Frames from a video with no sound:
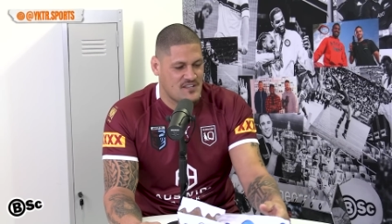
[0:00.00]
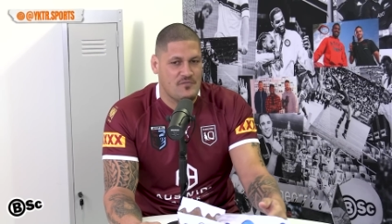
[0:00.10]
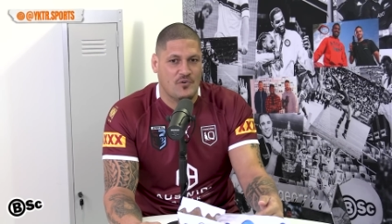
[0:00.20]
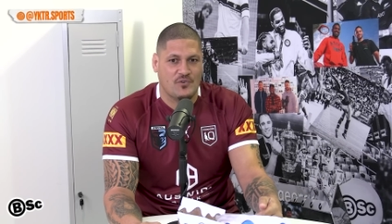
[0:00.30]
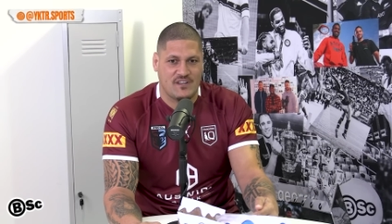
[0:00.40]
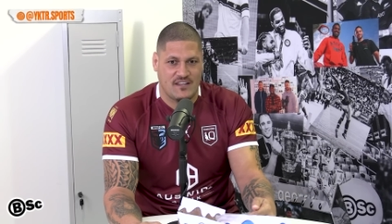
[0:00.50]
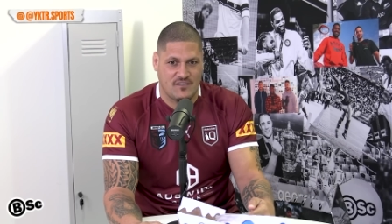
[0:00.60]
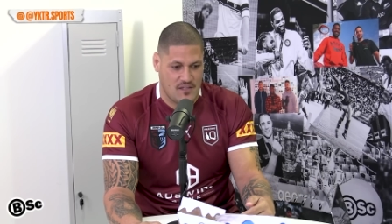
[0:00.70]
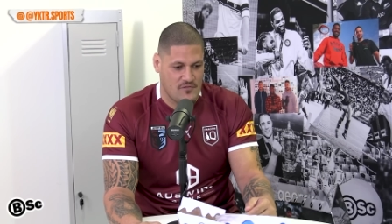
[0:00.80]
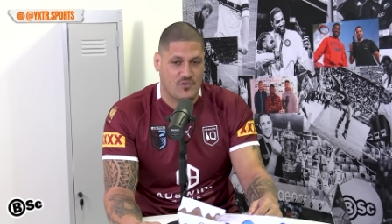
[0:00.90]
they've already
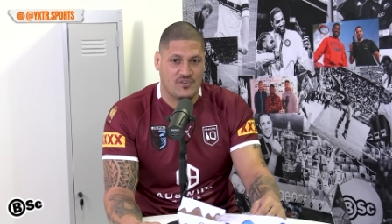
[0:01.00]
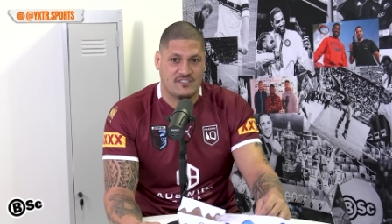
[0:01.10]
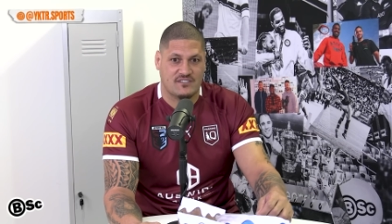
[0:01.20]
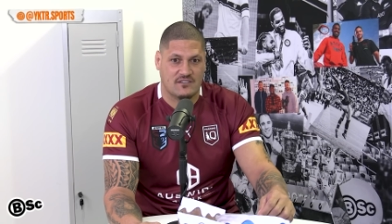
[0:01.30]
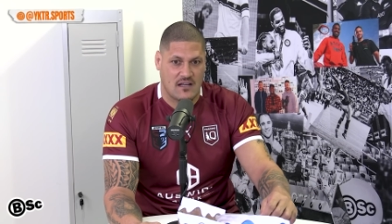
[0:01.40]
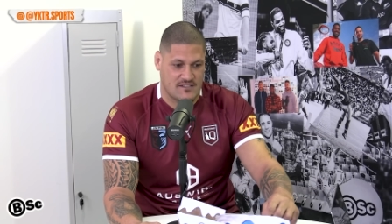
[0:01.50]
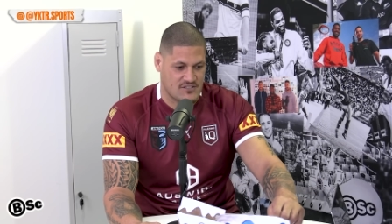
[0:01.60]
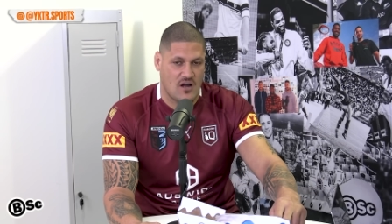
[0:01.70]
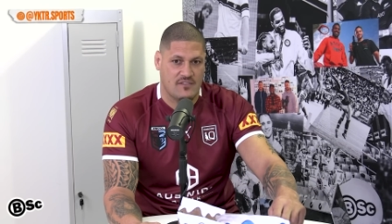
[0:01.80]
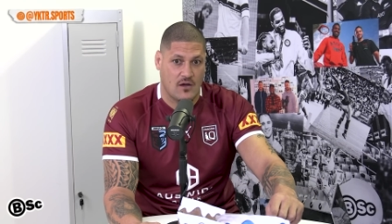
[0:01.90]

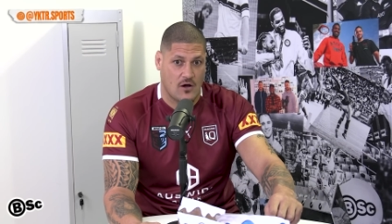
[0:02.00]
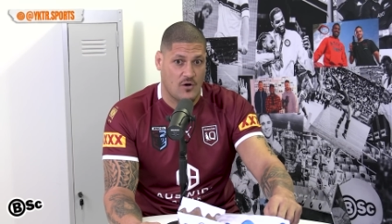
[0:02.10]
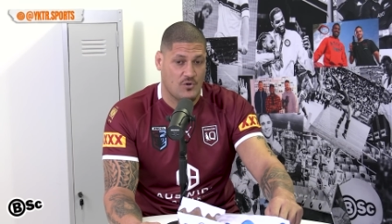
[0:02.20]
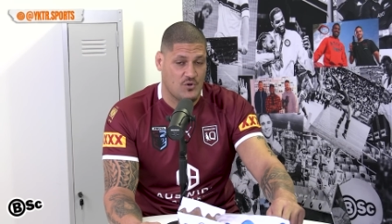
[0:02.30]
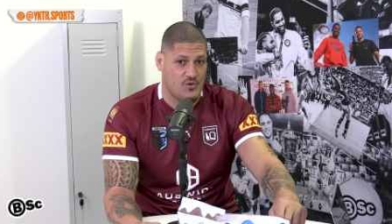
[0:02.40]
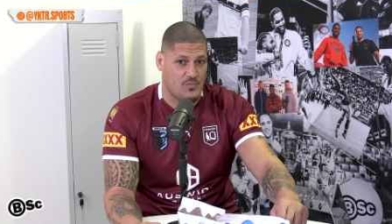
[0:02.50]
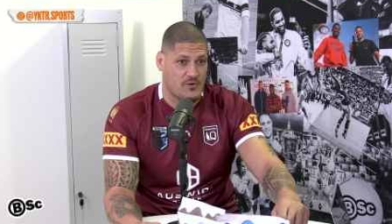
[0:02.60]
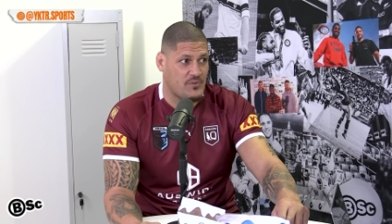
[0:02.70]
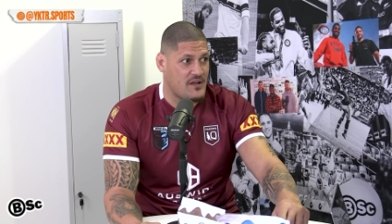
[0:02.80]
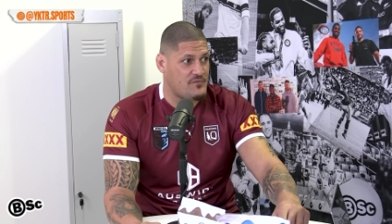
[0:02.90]
signed that. Oh, who do you
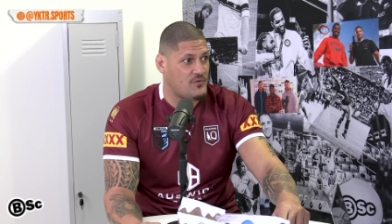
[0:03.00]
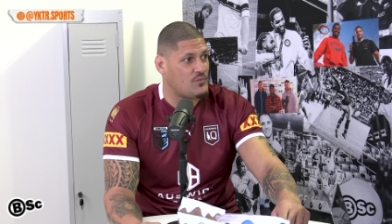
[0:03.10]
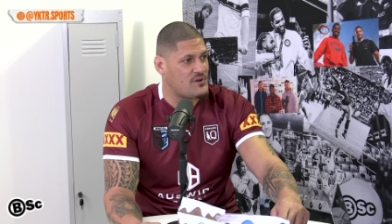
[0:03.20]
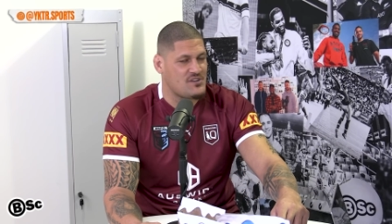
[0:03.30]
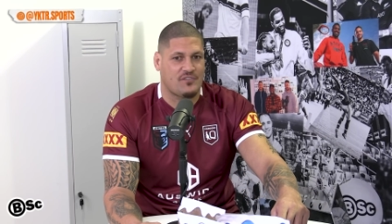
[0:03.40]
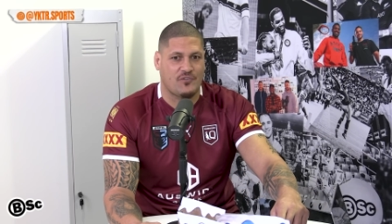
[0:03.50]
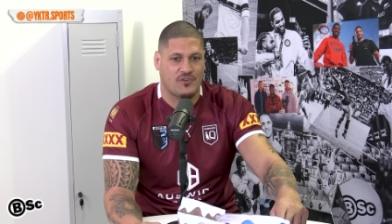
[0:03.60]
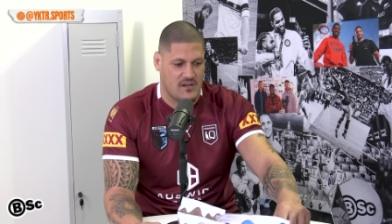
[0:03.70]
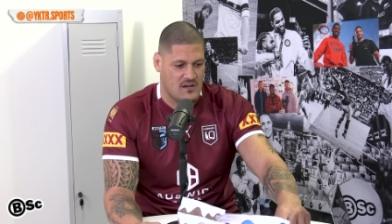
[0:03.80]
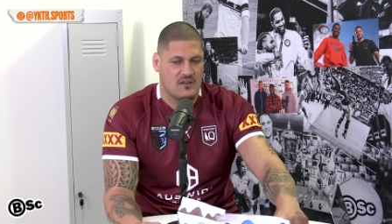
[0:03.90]
want to play for when you're
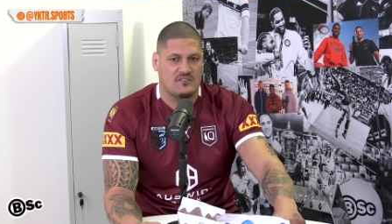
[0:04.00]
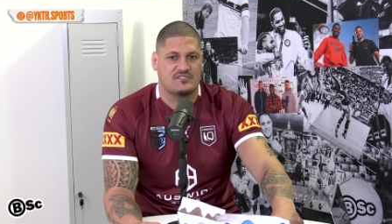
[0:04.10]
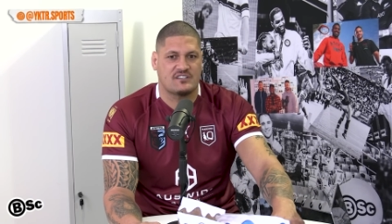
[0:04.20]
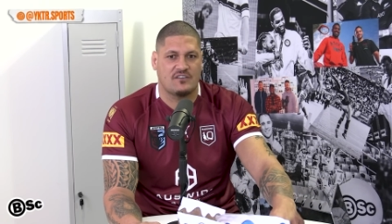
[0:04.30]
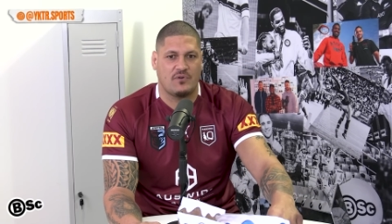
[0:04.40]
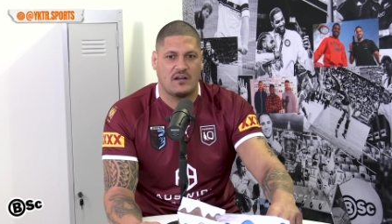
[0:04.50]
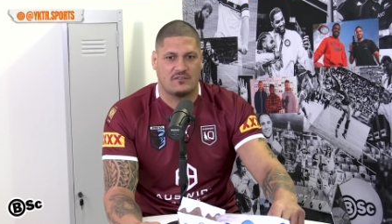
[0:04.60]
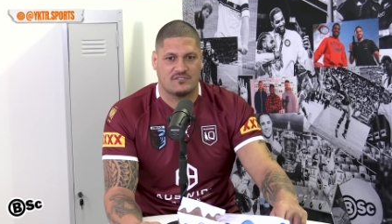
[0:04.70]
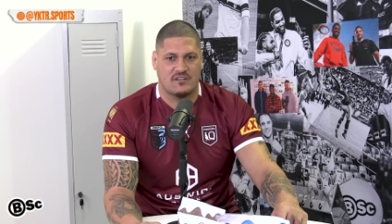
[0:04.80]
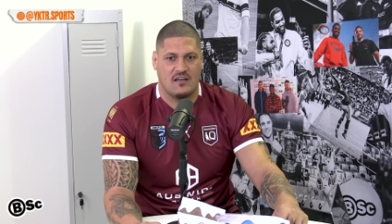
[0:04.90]
13? New South
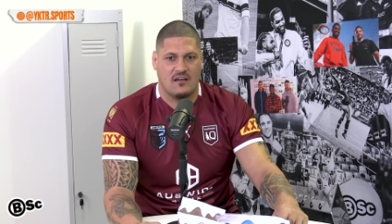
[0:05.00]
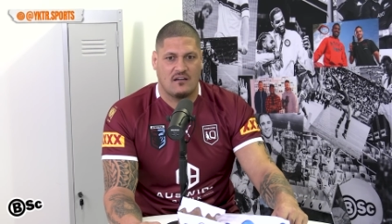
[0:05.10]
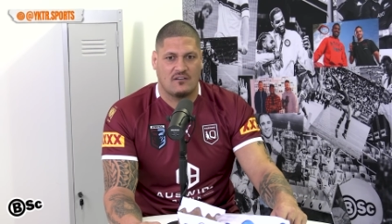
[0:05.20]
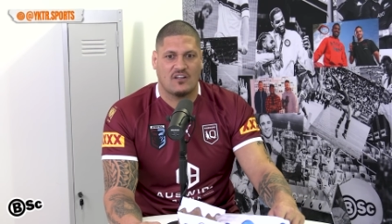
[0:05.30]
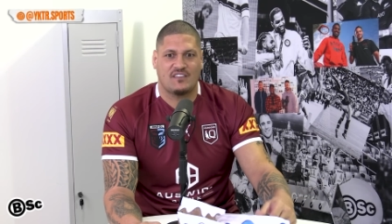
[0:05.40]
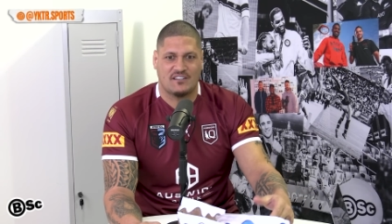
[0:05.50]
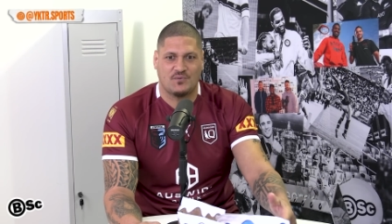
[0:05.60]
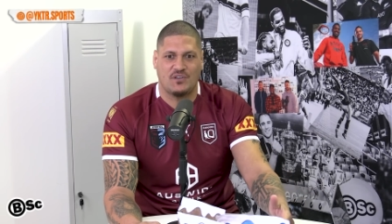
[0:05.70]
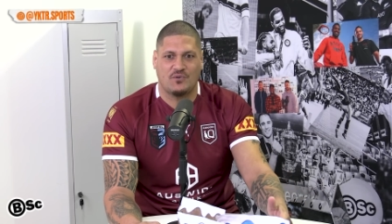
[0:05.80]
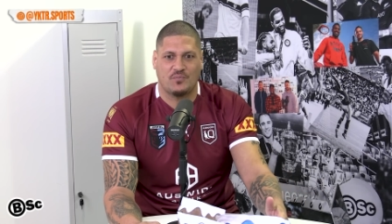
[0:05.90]
Wales. Yeah, like that's
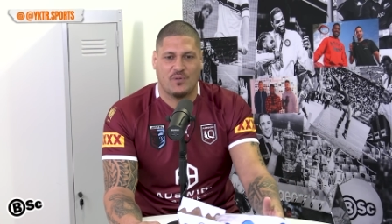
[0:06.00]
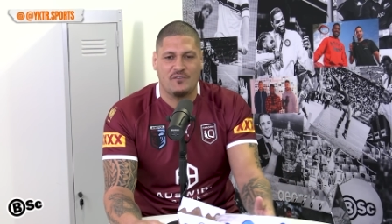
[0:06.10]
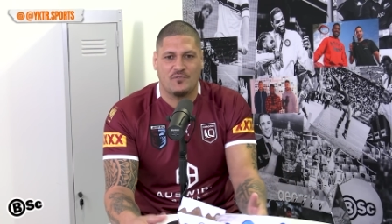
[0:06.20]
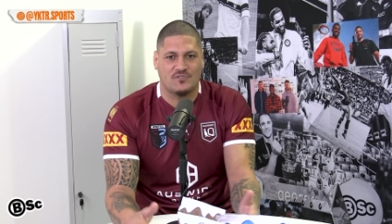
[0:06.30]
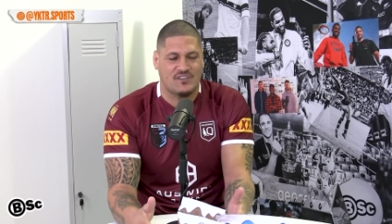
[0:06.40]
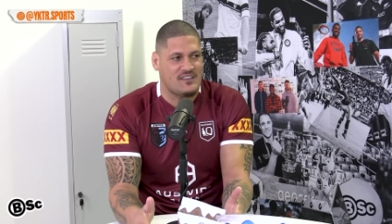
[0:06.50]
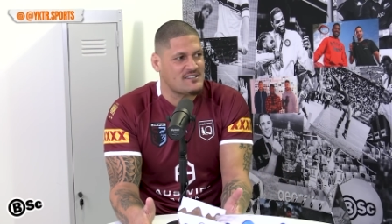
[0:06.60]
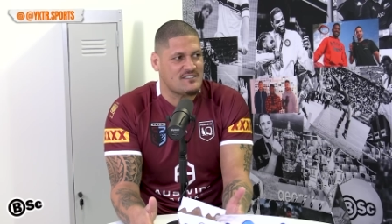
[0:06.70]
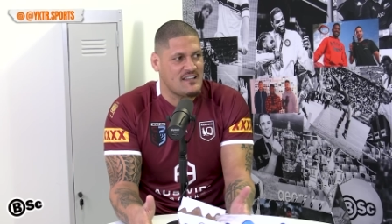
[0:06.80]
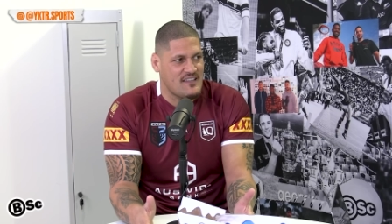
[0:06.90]
what you want to play for. So
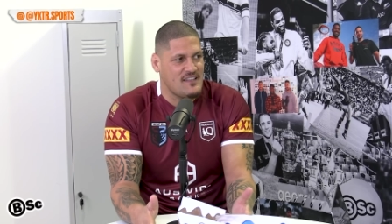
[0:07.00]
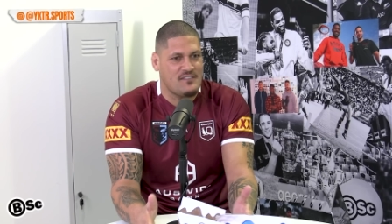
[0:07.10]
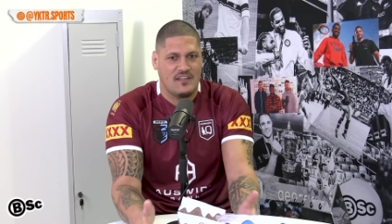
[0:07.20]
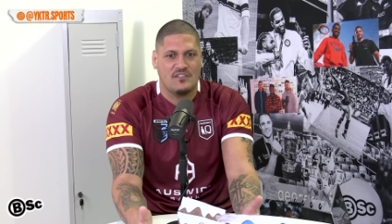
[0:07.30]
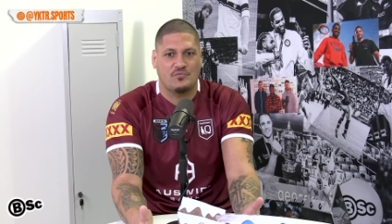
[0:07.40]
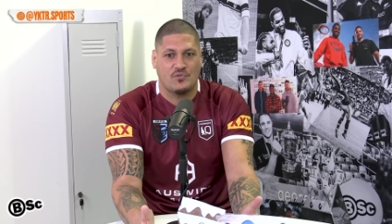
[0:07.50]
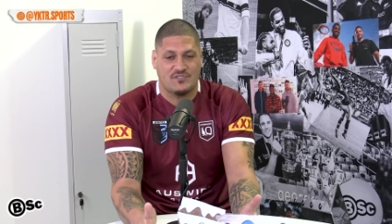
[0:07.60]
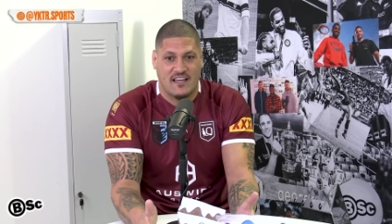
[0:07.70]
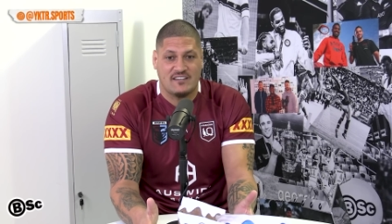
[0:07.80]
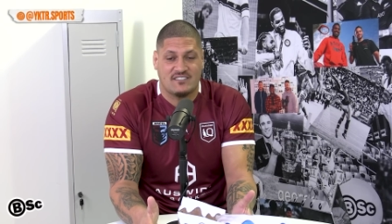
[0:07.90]
they're the
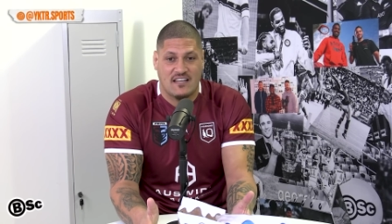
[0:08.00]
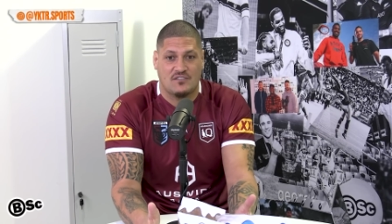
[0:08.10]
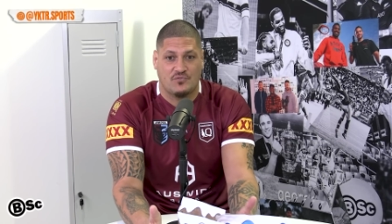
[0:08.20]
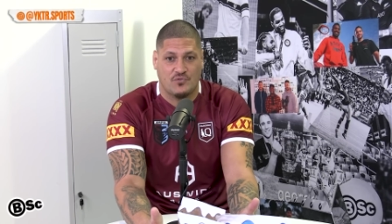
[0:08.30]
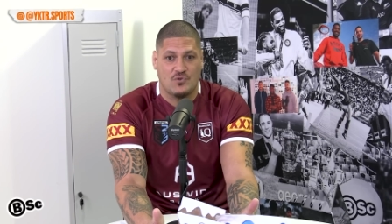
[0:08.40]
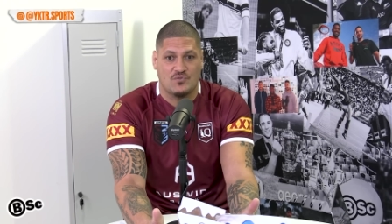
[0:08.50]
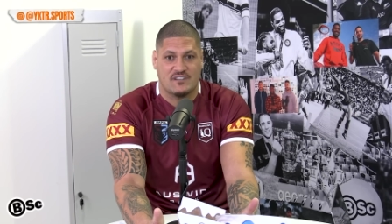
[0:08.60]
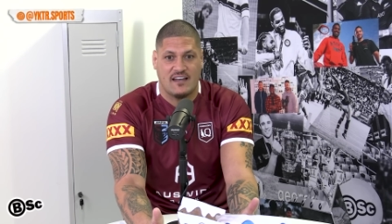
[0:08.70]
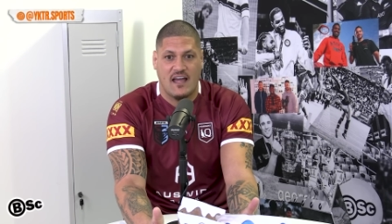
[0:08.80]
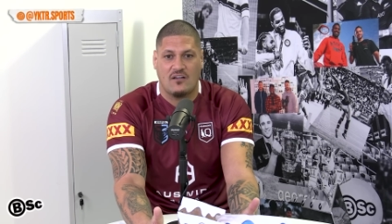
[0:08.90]
rules. They set the rules,
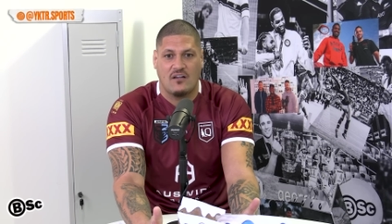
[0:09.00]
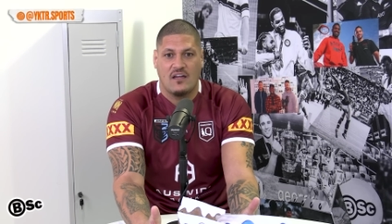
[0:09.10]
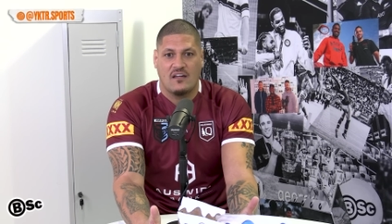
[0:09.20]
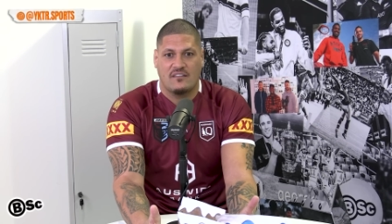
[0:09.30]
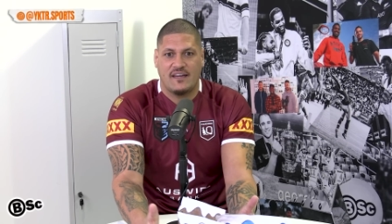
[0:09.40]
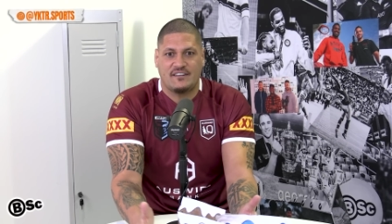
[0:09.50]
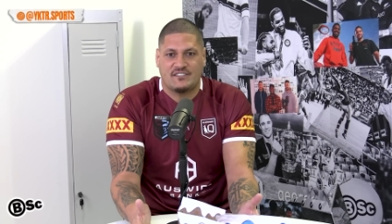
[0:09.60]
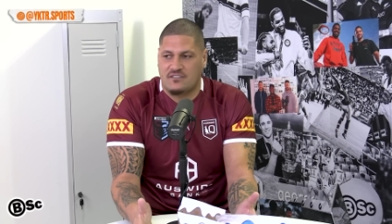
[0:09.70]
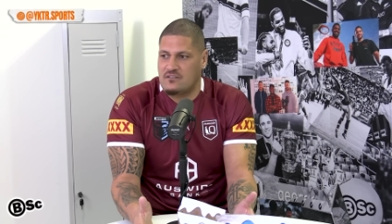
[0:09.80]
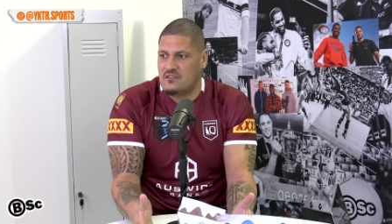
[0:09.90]
and now they're just